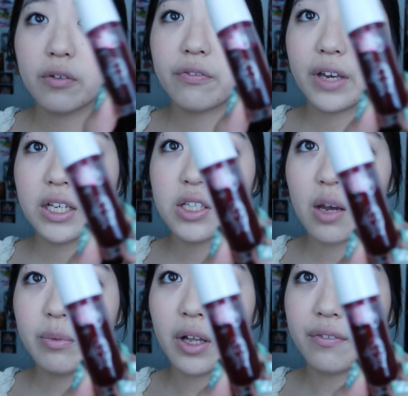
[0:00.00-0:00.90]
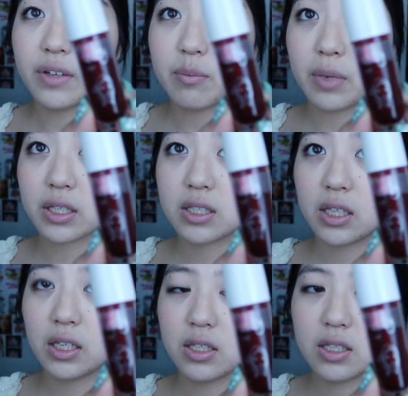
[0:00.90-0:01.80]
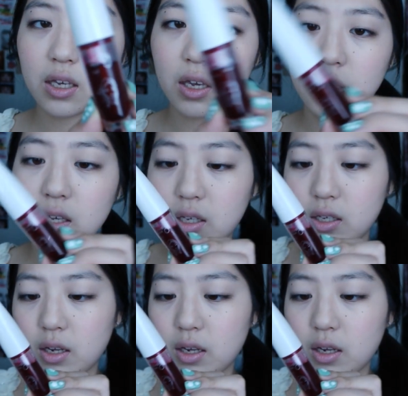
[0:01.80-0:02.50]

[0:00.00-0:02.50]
Faceshop Lovely Mix Tint in